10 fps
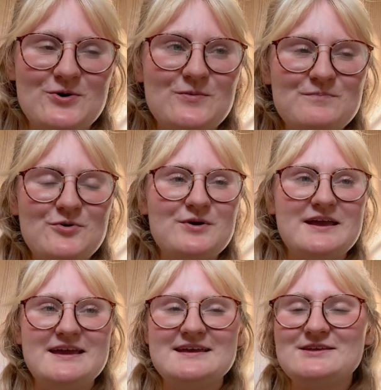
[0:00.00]
put
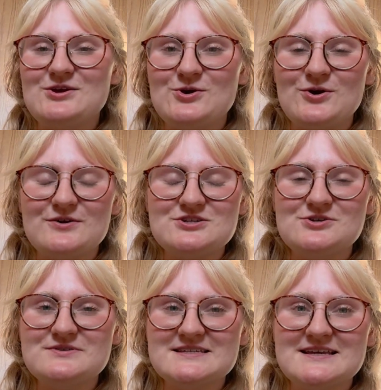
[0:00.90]
in your 2
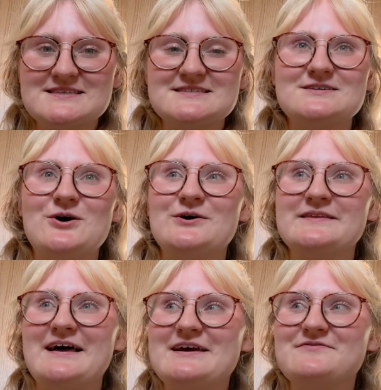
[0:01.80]
cents on
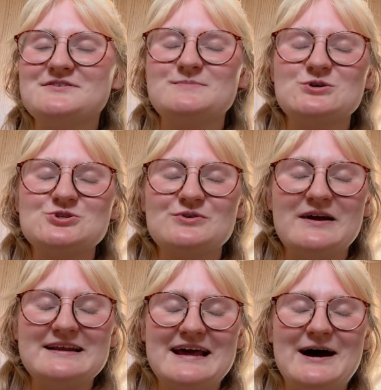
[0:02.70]
life, especially
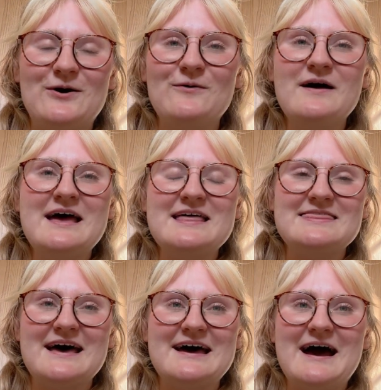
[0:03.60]
right now,
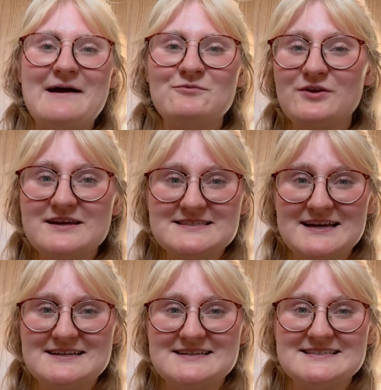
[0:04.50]
that I'm really
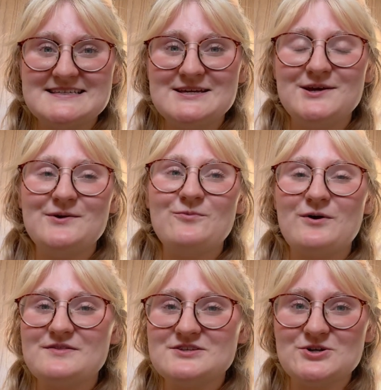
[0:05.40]
excited to see where
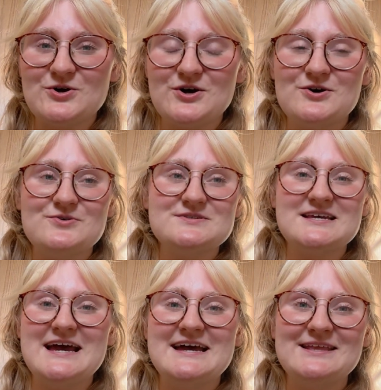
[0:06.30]
this all goes.
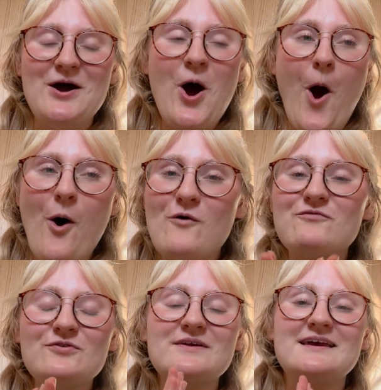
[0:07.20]
And
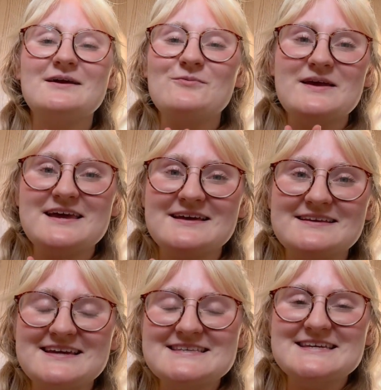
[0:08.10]
hopefully we can
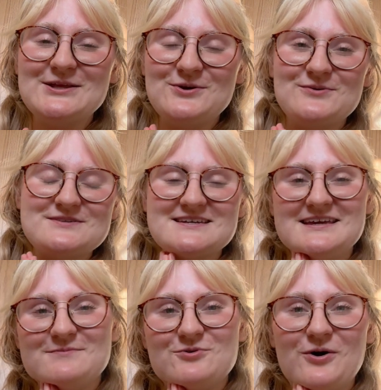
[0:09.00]
continue to
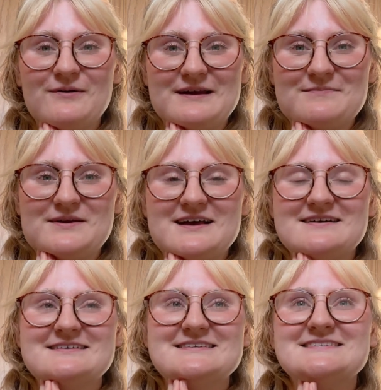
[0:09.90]
keep growing
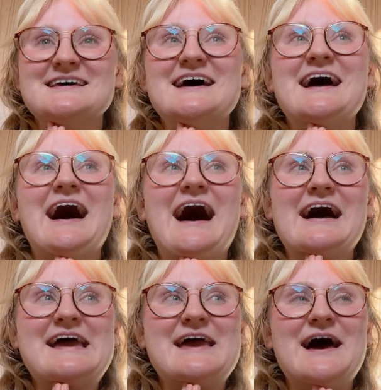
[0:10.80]
because
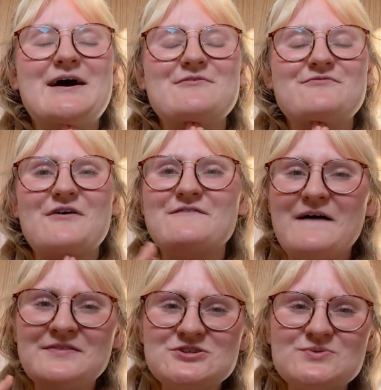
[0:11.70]
I have
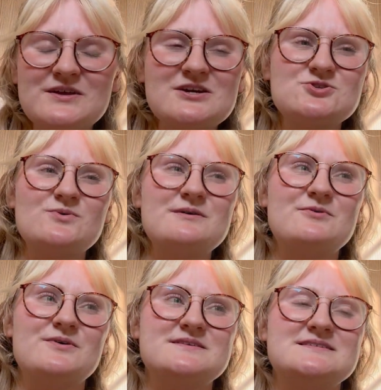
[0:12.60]
found this really enjoyable.
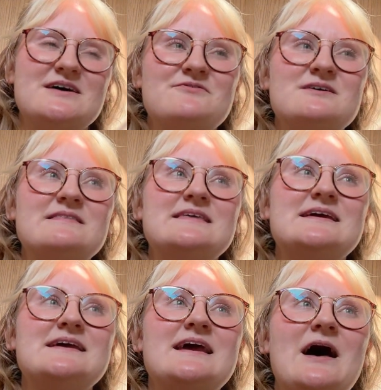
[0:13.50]
It's
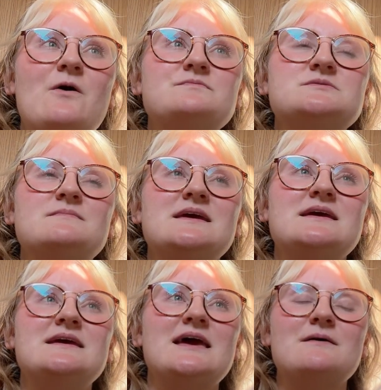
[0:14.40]
definitely helped me
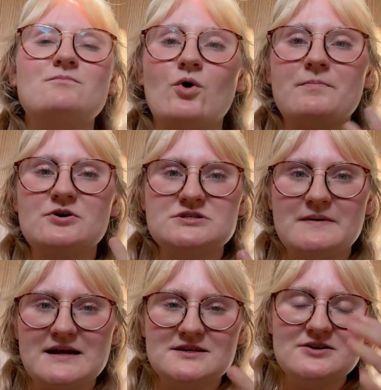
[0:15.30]
get more
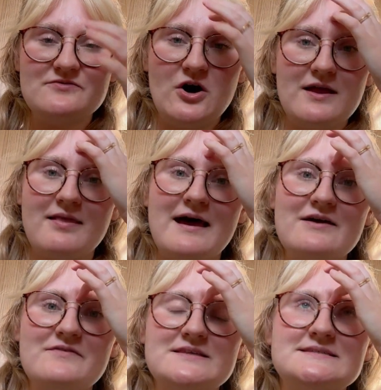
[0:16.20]
perspective on life
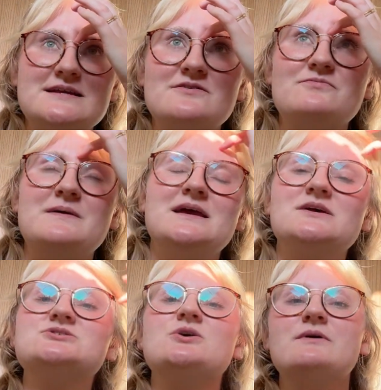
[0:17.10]
instead of being
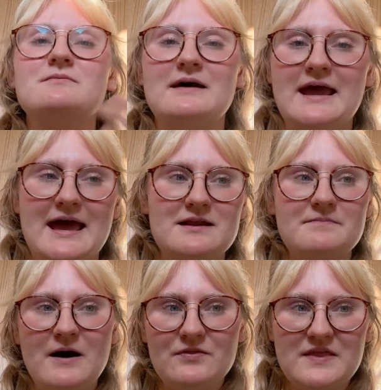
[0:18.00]
so in my head
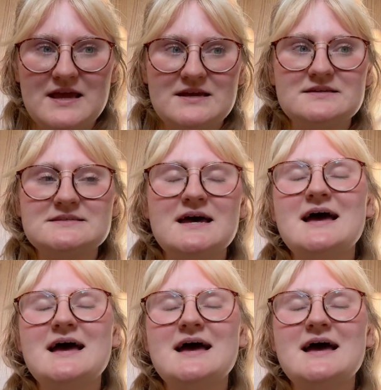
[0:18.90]
about things.